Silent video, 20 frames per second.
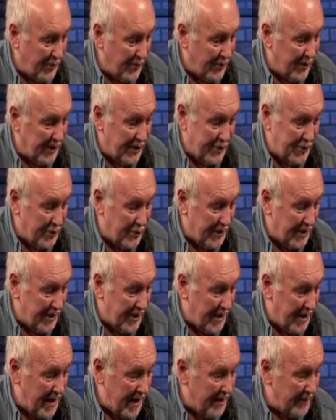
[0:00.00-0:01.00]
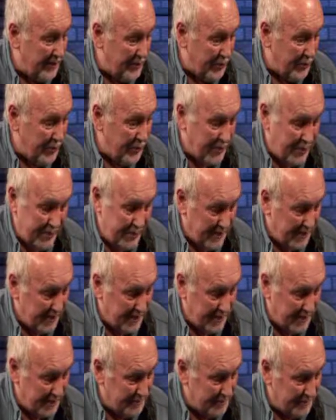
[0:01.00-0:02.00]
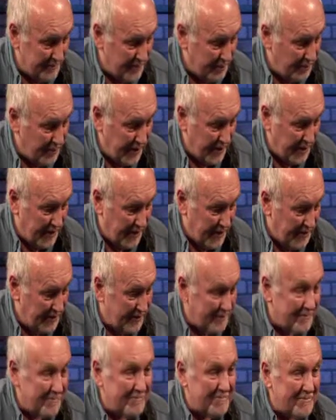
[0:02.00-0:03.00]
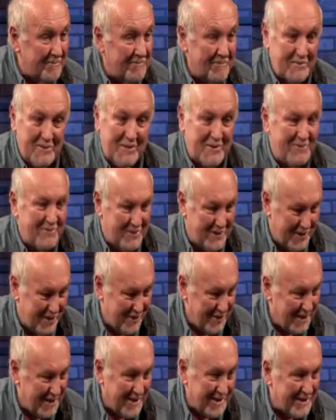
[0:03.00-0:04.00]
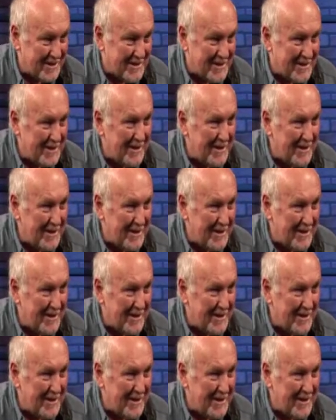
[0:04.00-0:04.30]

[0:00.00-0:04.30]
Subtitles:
we can do it in A too, right? There it is.